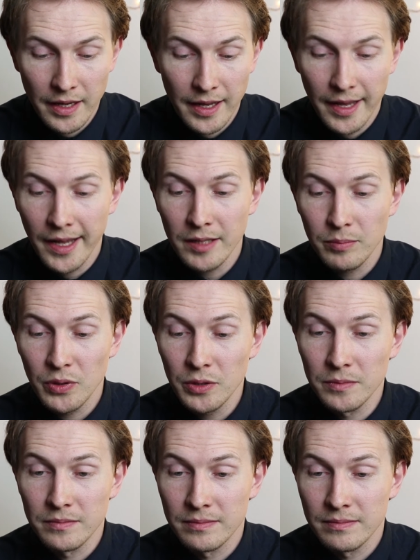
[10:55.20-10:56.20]
and
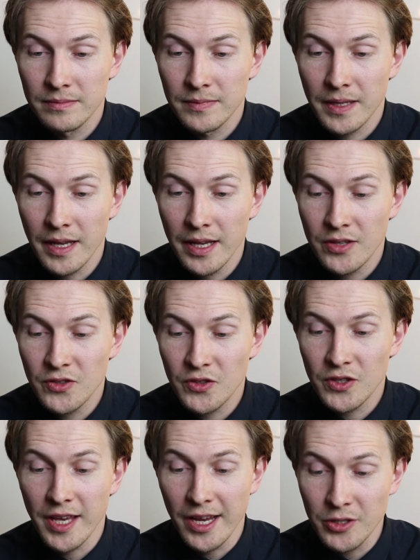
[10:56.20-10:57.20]
boom, it's
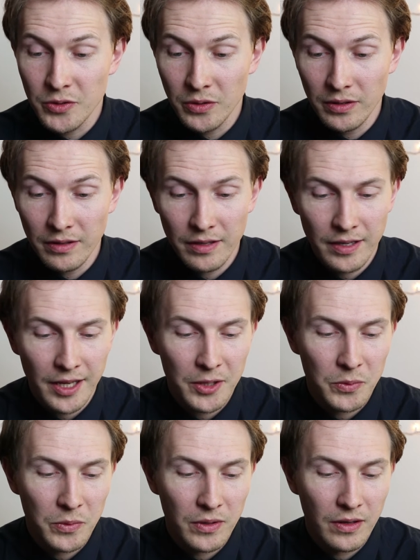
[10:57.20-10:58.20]
scheduled.
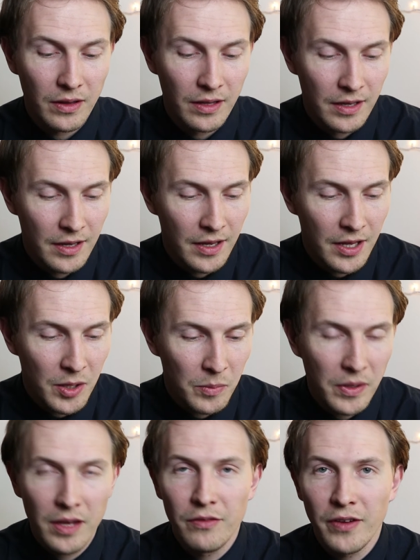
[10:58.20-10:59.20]
It will
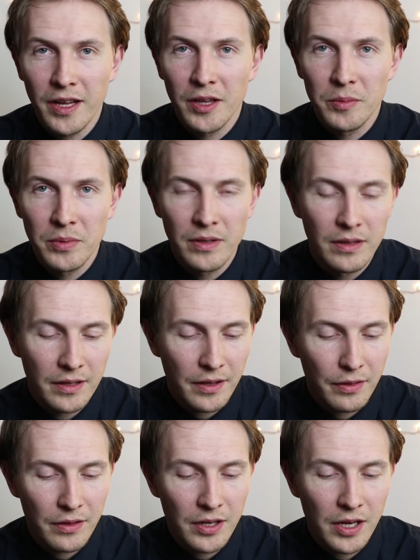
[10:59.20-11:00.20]
be available
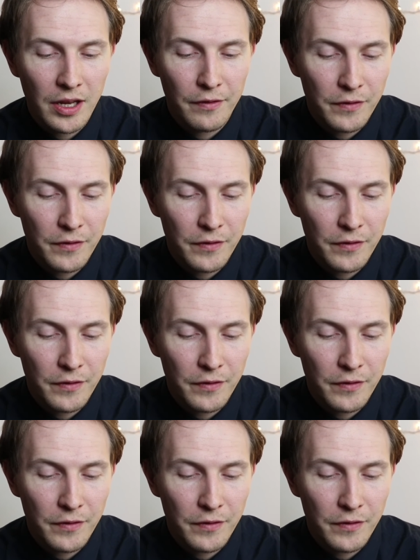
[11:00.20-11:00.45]
in the near